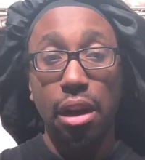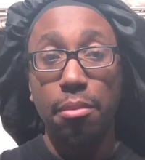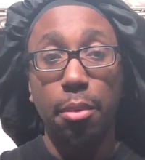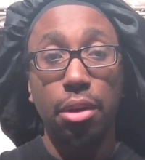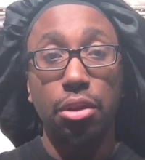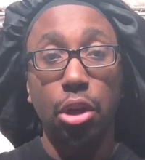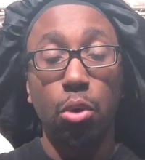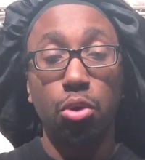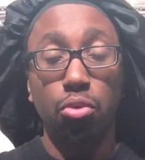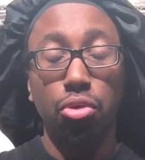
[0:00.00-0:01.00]
I'm about to
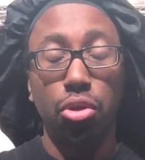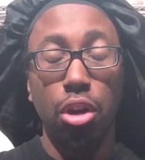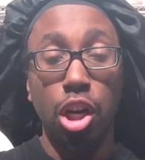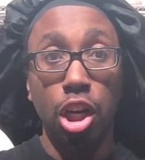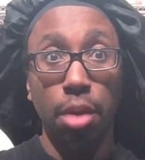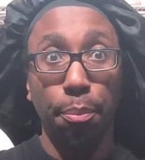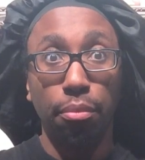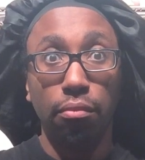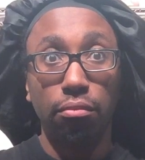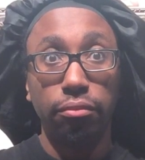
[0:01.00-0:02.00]
go to sleep.
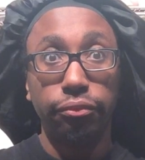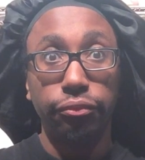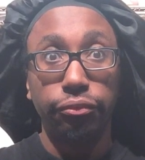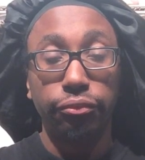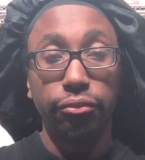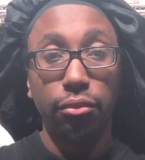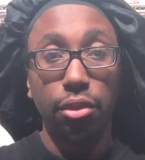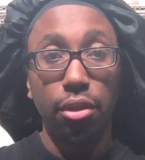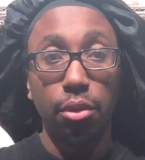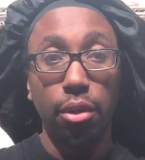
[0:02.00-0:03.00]

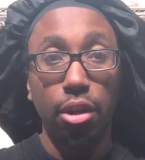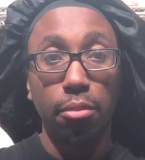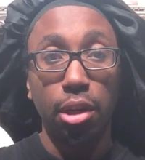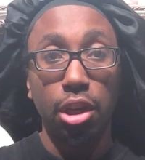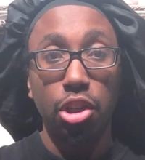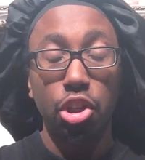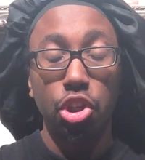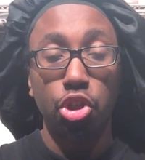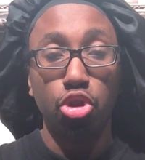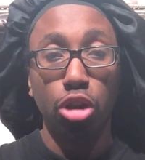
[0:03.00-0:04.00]
You hear me?
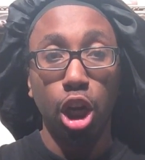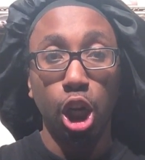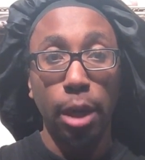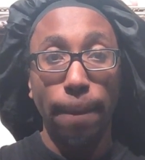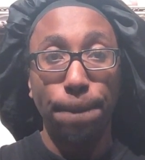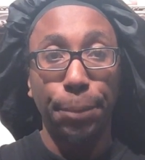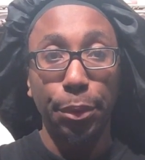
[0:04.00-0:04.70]
Sleep.